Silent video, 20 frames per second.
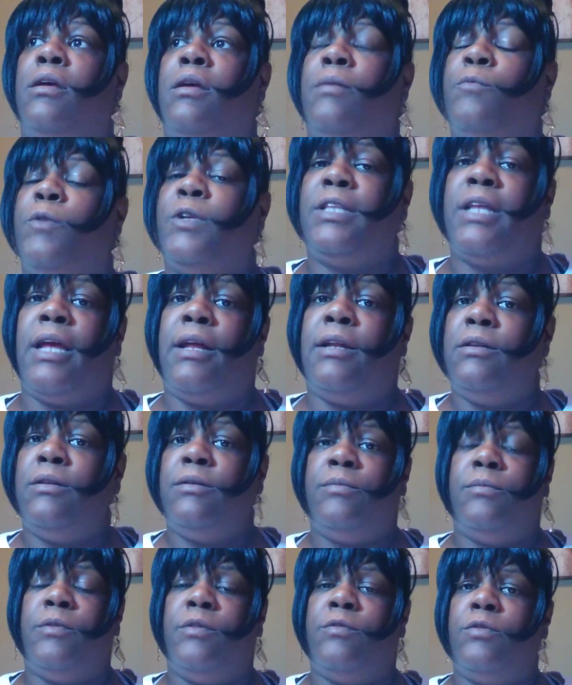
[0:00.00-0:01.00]
with
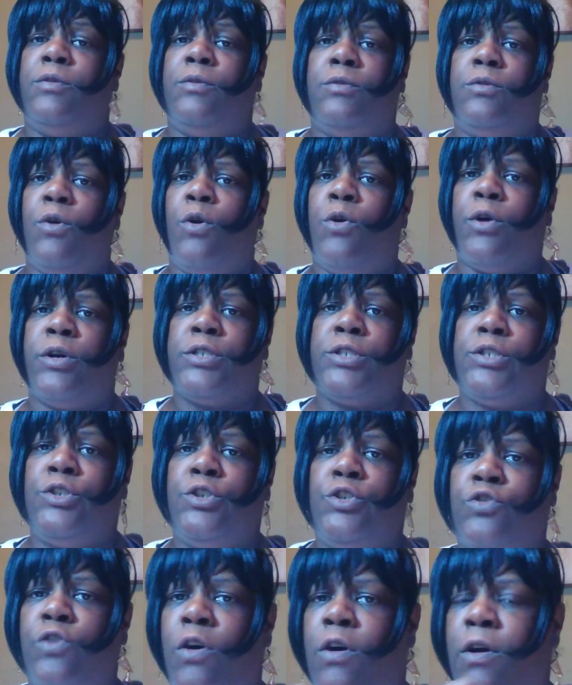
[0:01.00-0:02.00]
that horse
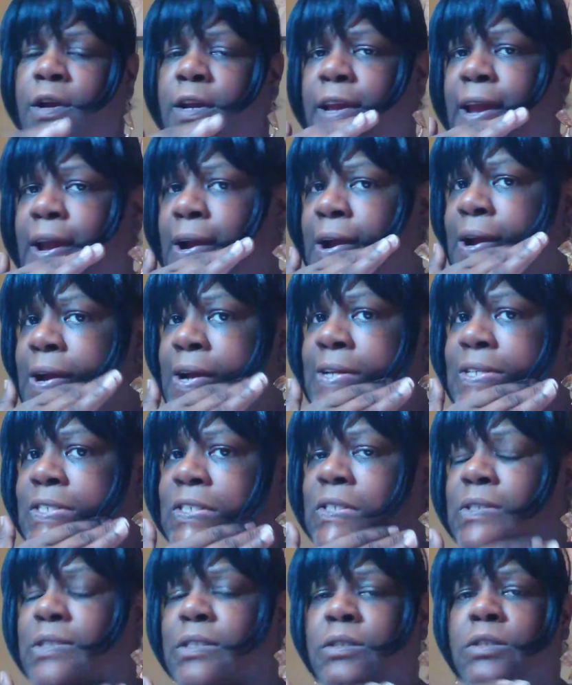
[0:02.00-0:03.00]
and drawn carriage
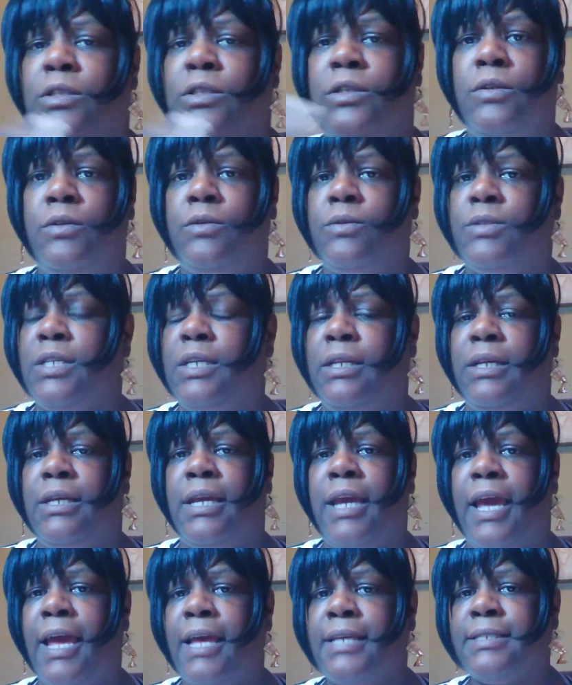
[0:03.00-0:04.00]
and the little teeny
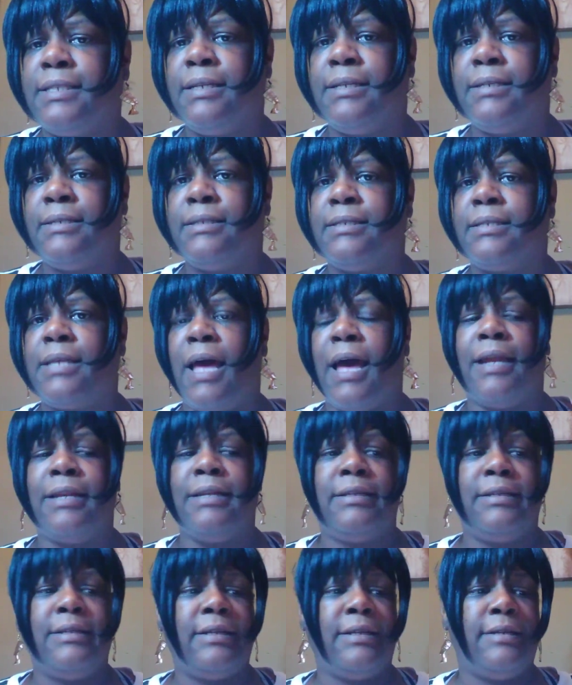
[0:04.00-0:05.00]
casket inside.
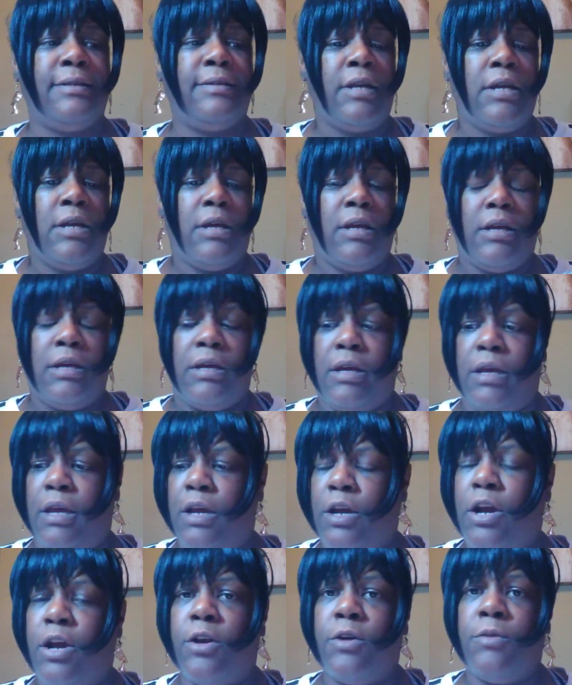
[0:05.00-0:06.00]
And then
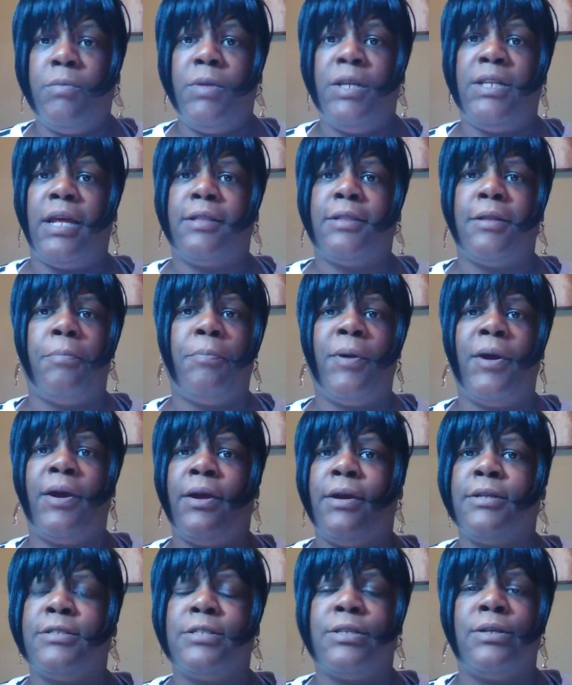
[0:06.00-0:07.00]
it hurt me that the
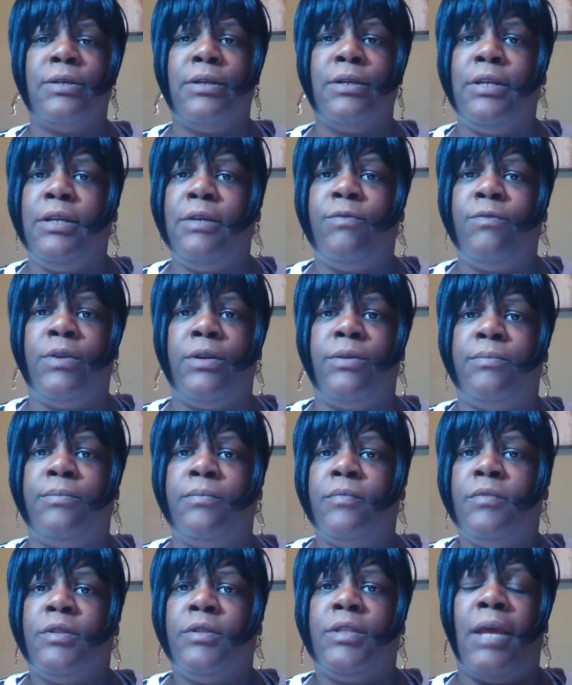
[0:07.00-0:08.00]
parents couldn't even,
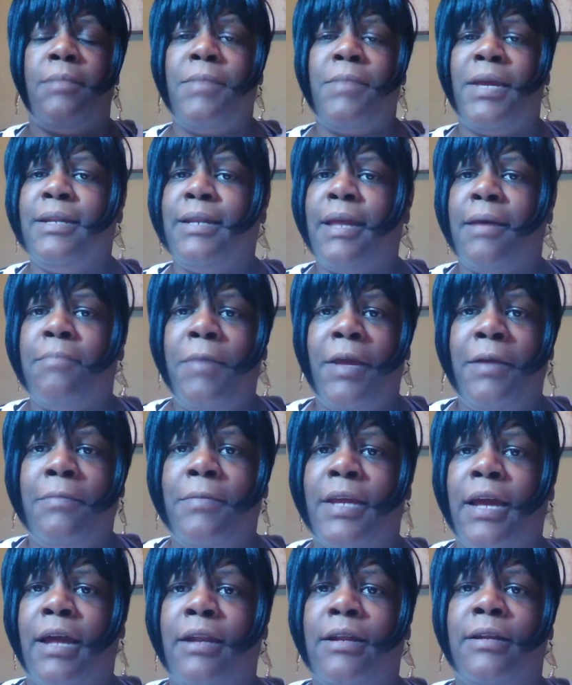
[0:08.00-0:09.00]
they made that
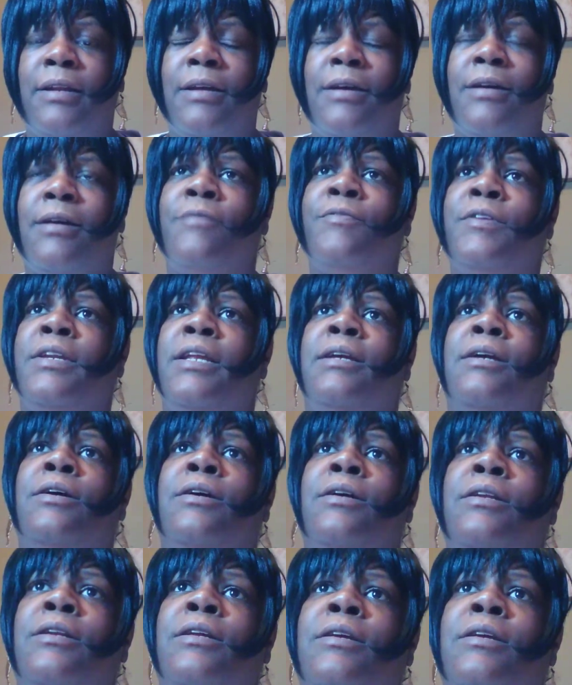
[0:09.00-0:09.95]
baby out of love, and they couldn't